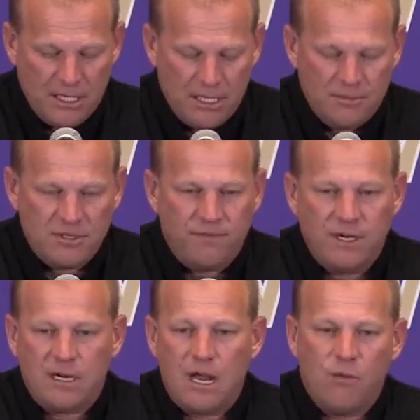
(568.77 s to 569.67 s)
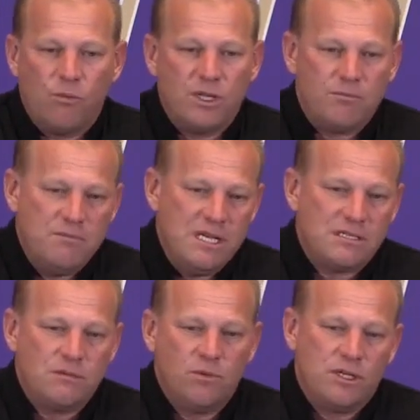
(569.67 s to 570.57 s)
to figure out what
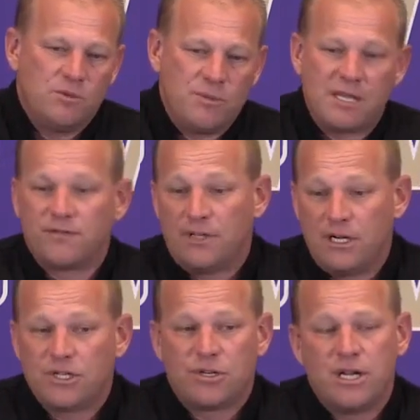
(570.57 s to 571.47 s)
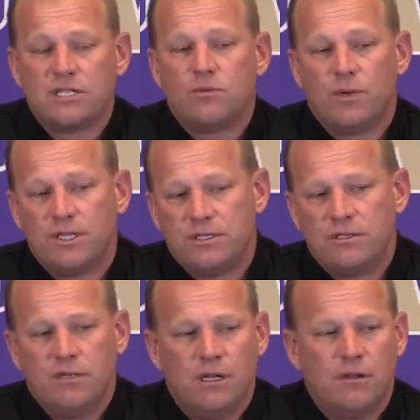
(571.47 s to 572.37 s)
is best for their strengths and what
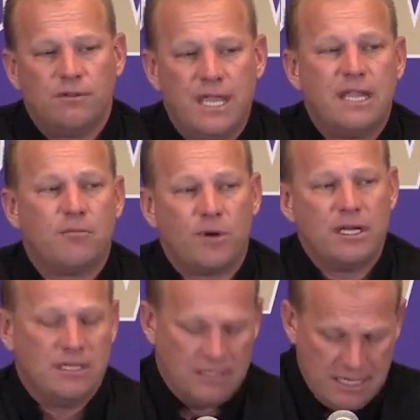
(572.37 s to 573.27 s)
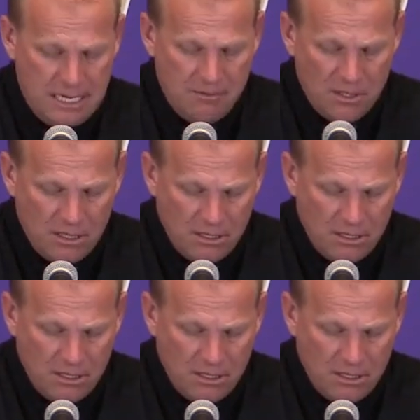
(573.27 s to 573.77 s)
they can bring to the team